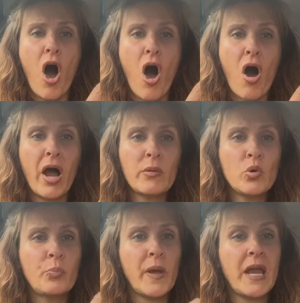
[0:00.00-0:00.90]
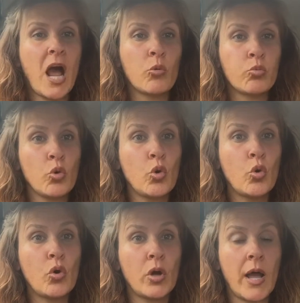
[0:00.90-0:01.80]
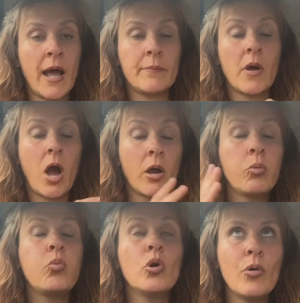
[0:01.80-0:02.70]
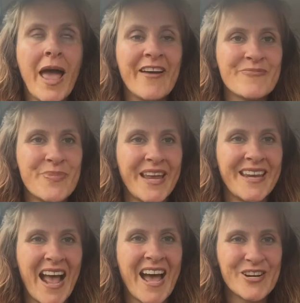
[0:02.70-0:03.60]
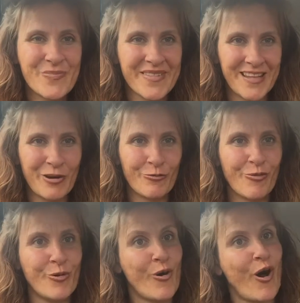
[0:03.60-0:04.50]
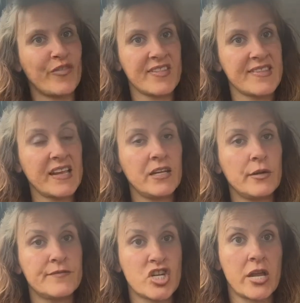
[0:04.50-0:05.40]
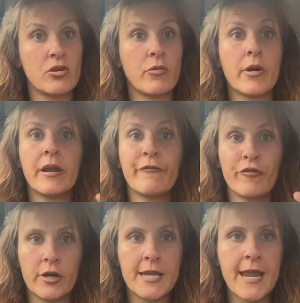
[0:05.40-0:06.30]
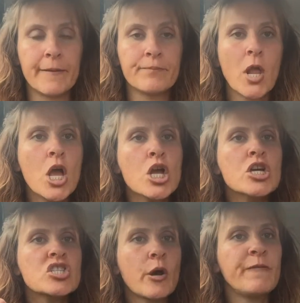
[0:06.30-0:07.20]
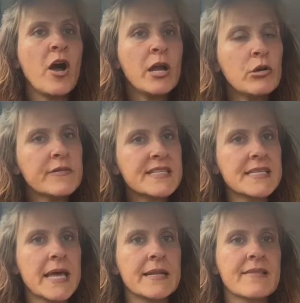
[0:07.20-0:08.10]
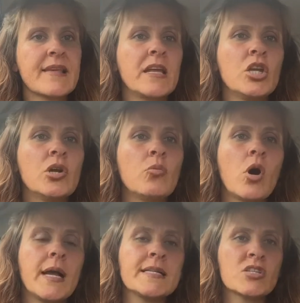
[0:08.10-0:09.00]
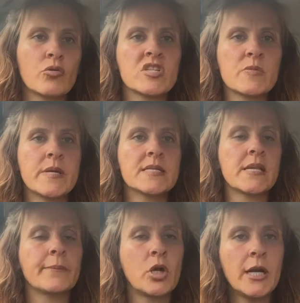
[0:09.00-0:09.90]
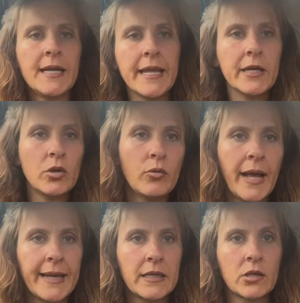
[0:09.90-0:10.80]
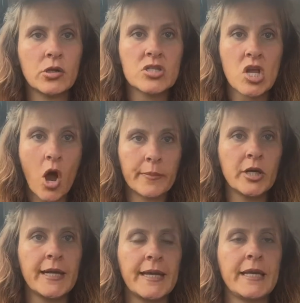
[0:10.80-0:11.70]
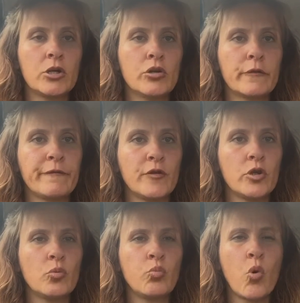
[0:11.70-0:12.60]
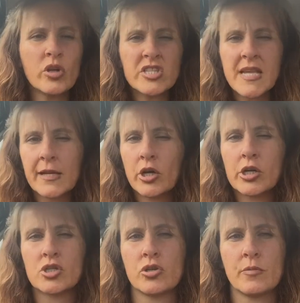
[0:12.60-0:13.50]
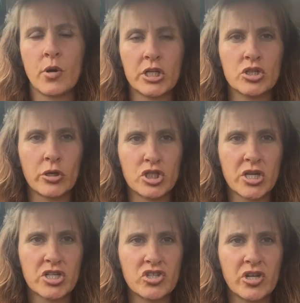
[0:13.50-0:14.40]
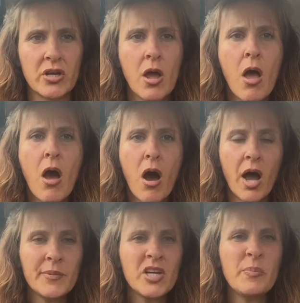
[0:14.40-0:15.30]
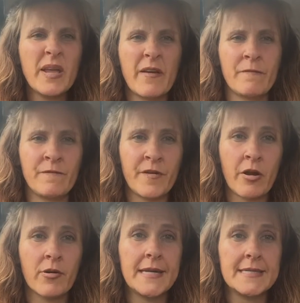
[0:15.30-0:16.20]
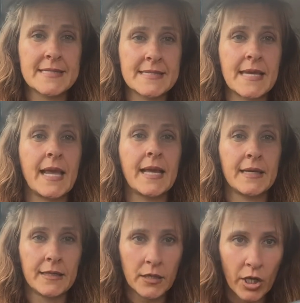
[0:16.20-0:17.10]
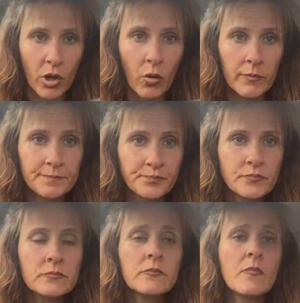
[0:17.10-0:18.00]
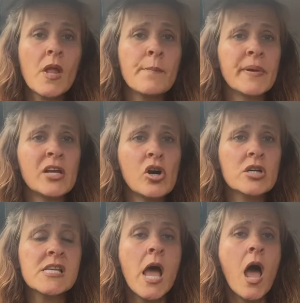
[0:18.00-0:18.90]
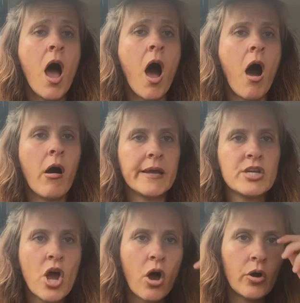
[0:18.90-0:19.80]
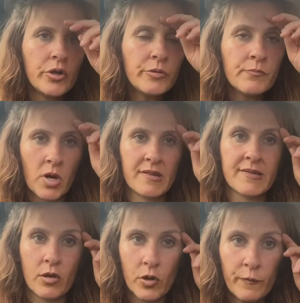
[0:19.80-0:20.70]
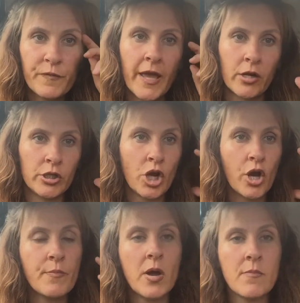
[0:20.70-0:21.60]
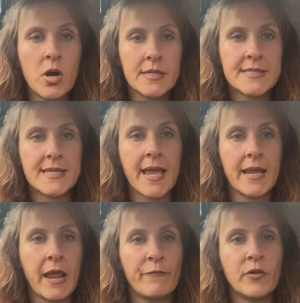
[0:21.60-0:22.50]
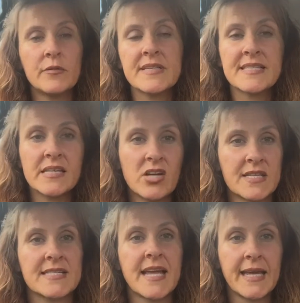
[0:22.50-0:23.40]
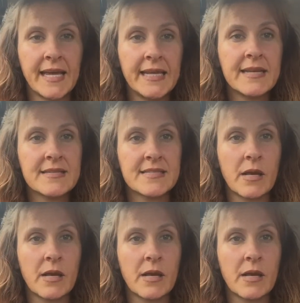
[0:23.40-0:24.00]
I will be a raw, I will have been 100% raw on the 2nd of January for a year. So if I all of a sudden say, you know what, it's Christmas, I'm going to let it all hang loose, I'm going to eat cooked food, what's that going to do to my digestion? I'm going to be a very sick girl because I know myself and I know my mindset. If all of a sudden I start eating